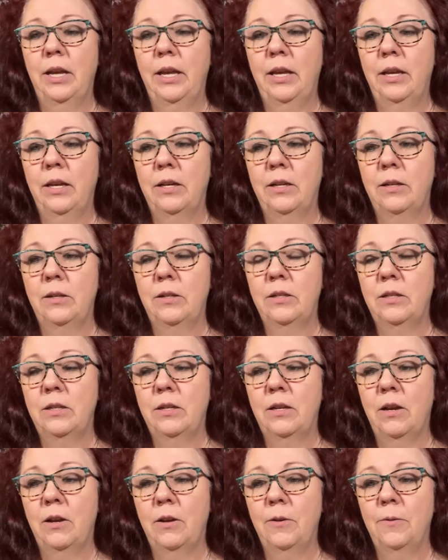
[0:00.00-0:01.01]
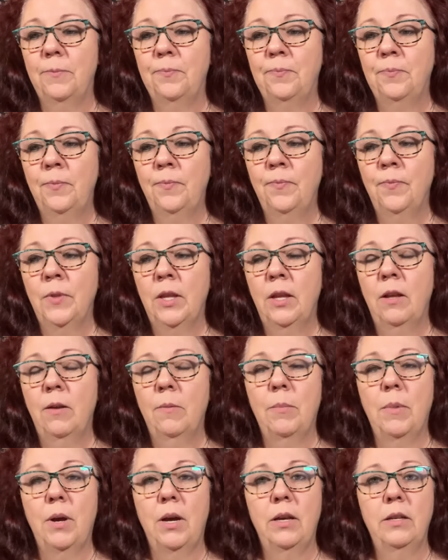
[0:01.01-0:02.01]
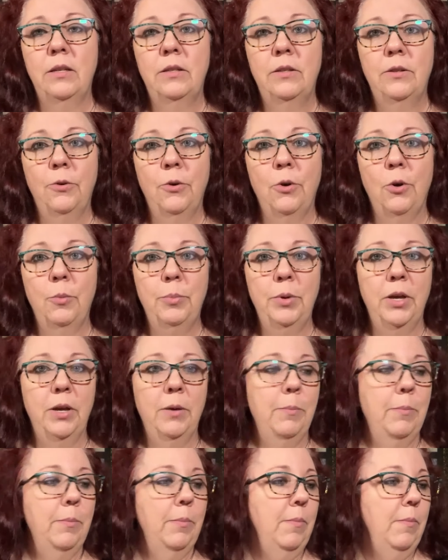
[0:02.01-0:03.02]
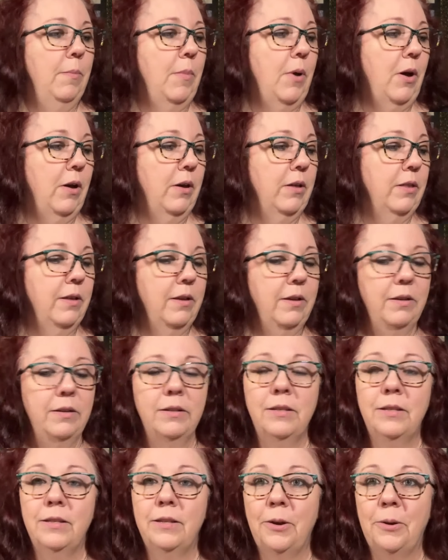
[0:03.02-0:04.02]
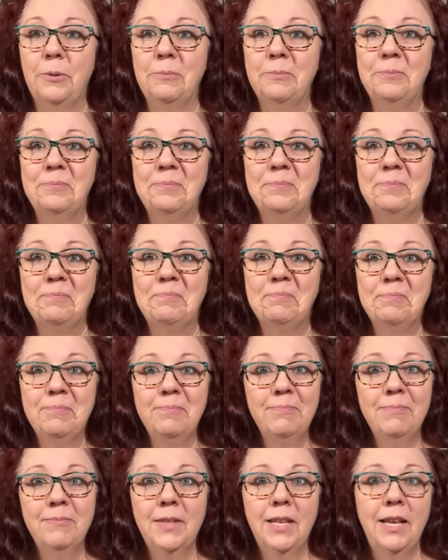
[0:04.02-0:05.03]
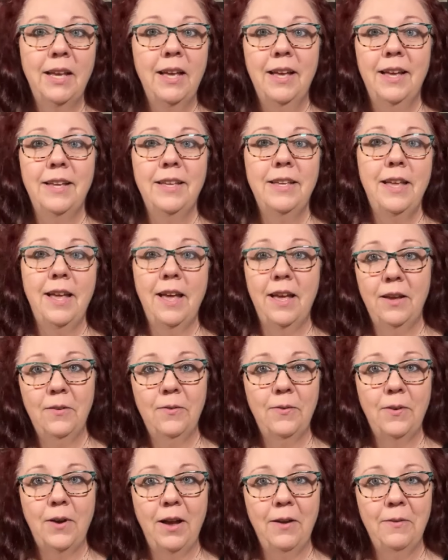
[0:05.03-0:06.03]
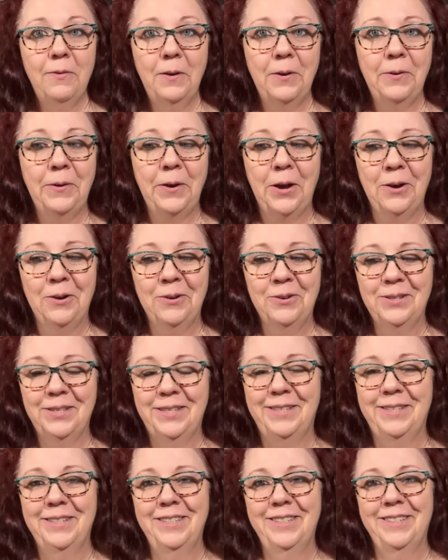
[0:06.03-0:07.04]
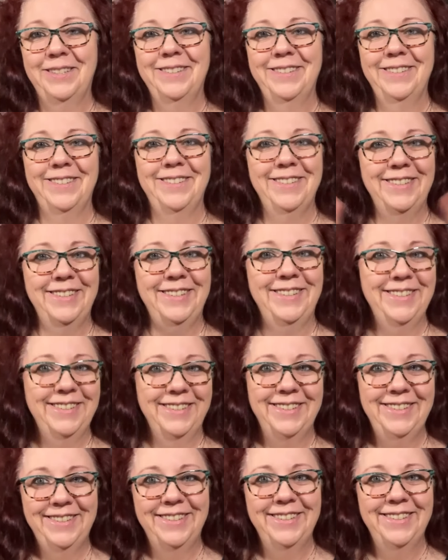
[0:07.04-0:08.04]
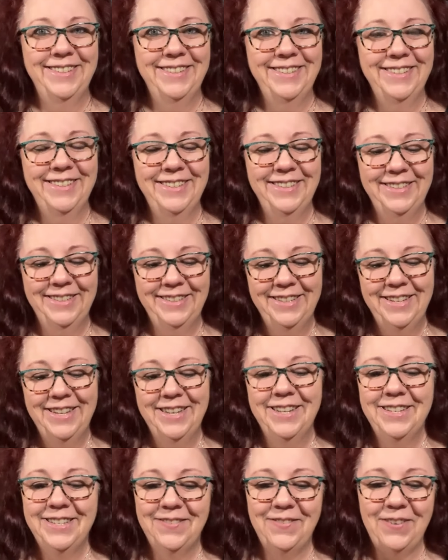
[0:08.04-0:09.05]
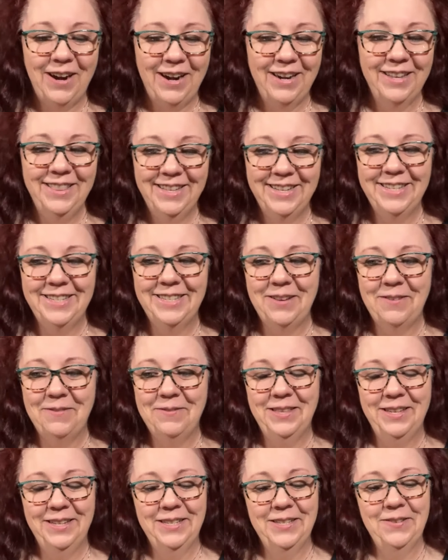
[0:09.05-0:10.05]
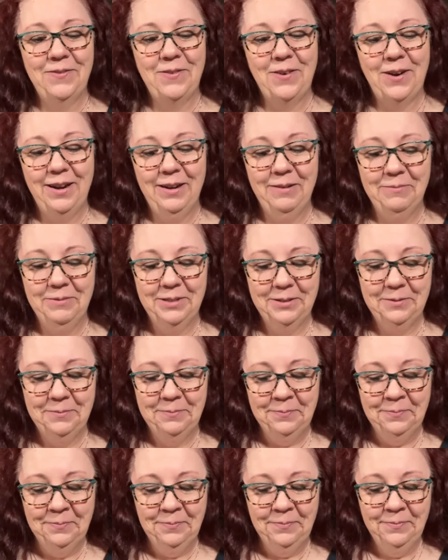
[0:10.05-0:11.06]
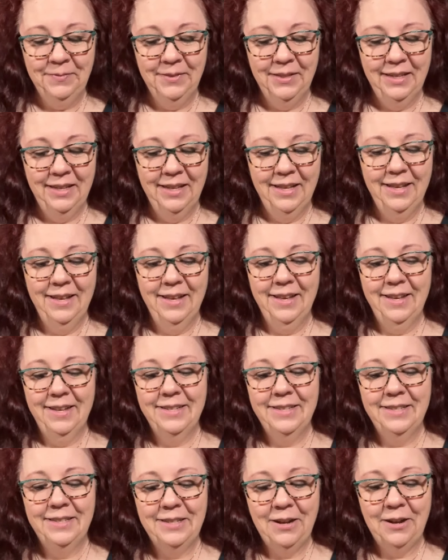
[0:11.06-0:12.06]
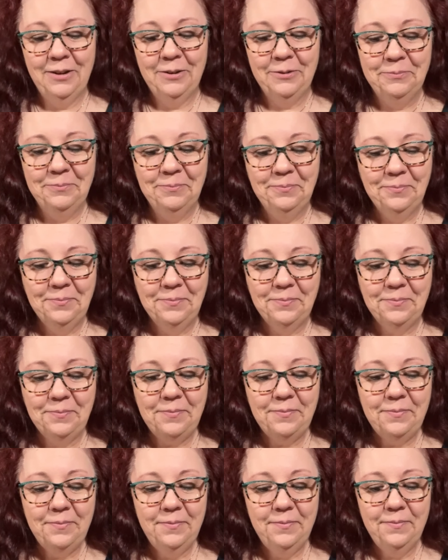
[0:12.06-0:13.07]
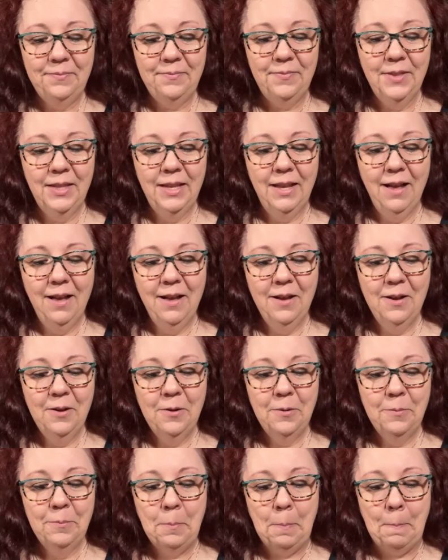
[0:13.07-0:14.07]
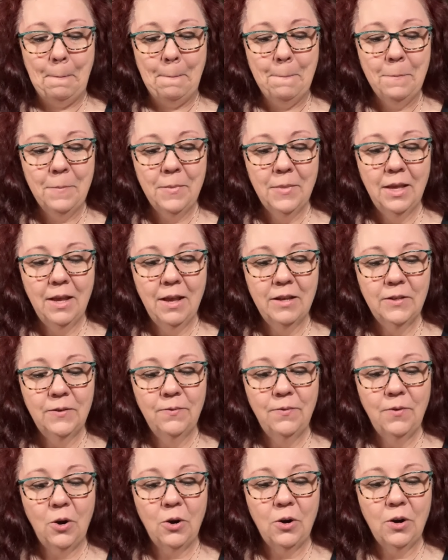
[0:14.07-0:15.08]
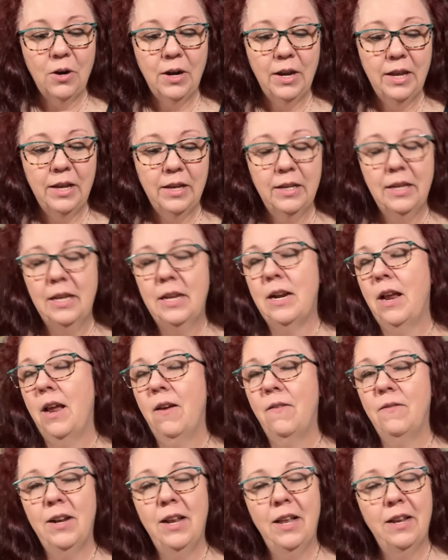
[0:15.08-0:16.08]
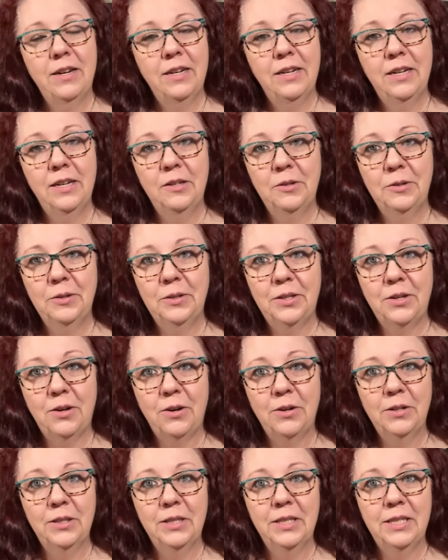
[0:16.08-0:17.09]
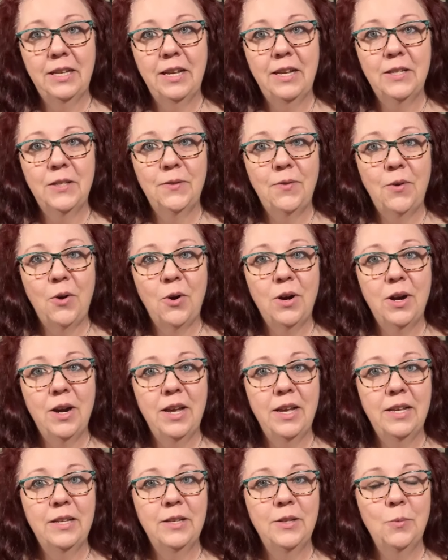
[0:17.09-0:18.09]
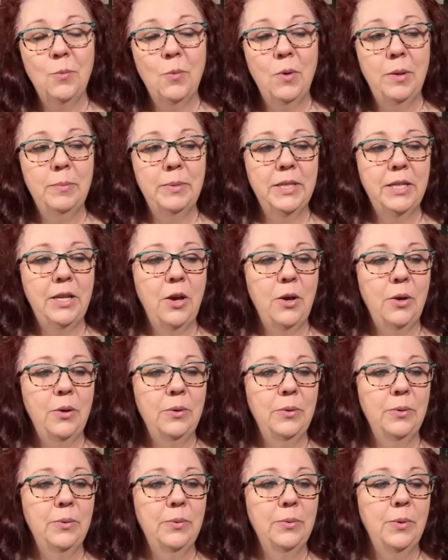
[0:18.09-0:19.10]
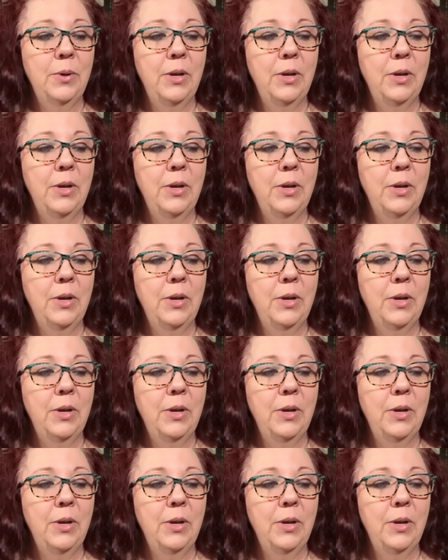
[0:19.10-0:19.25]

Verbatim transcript: and um, my Cecropia moth. So, yay for FFOs. it's finally something's framed. So, um, as far as, and I haven't had any new starts, as far as WIPs go,